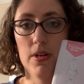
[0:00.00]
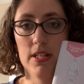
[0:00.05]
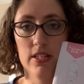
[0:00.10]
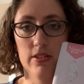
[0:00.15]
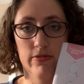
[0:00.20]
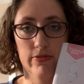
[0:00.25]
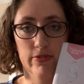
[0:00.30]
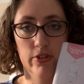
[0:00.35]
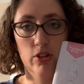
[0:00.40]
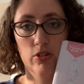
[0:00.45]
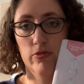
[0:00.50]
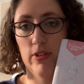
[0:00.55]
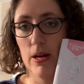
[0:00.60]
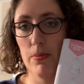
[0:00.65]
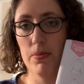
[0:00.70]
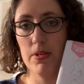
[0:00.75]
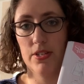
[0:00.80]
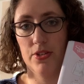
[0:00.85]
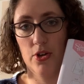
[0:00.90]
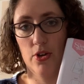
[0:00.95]
It's a full
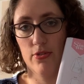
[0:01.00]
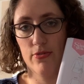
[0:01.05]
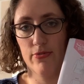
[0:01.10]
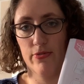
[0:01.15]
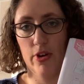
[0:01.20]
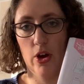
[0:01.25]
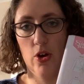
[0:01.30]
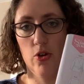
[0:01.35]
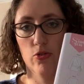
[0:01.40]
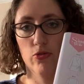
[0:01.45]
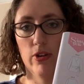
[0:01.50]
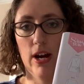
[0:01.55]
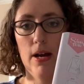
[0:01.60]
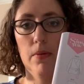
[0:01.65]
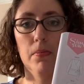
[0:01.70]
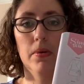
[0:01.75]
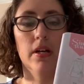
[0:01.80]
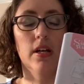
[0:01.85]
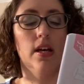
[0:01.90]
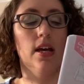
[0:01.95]
wrap, it's not a faux wrap.